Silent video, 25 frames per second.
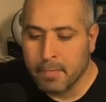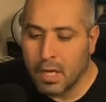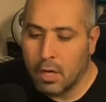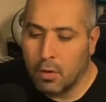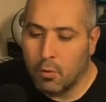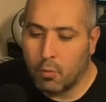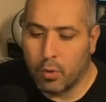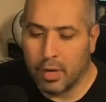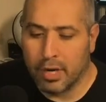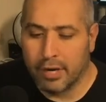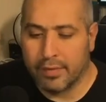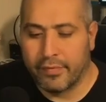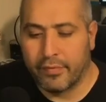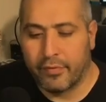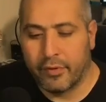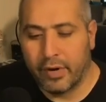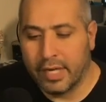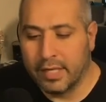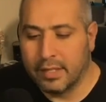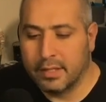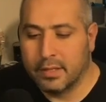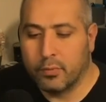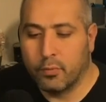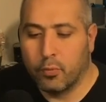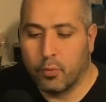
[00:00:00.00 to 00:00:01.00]
Where
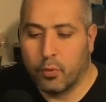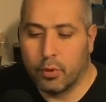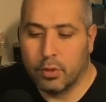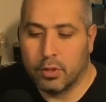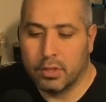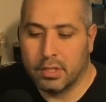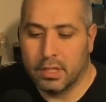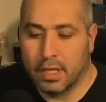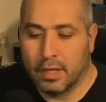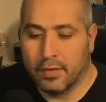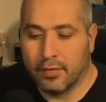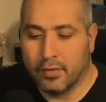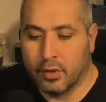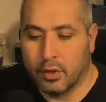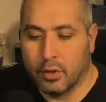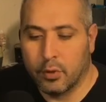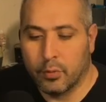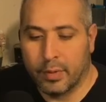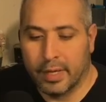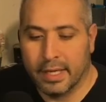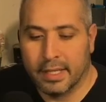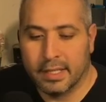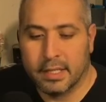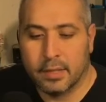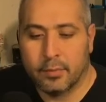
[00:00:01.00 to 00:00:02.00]
France warns of a new
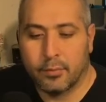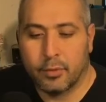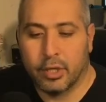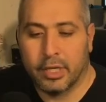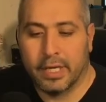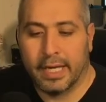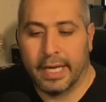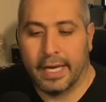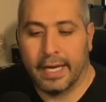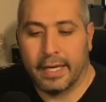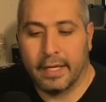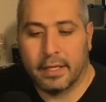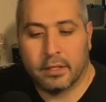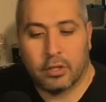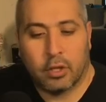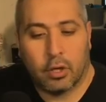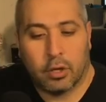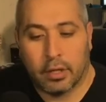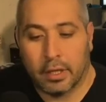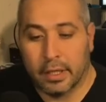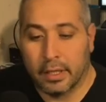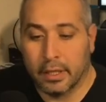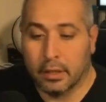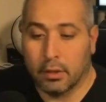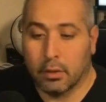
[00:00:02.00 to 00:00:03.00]
ransomware gang
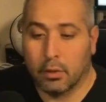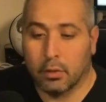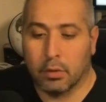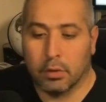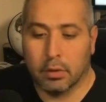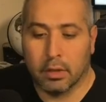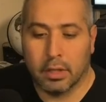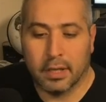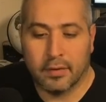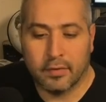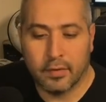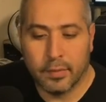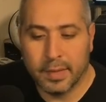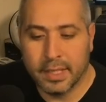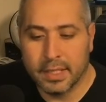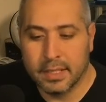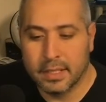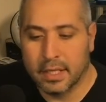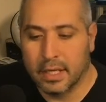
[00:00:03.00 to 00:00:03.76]
targeting local governments,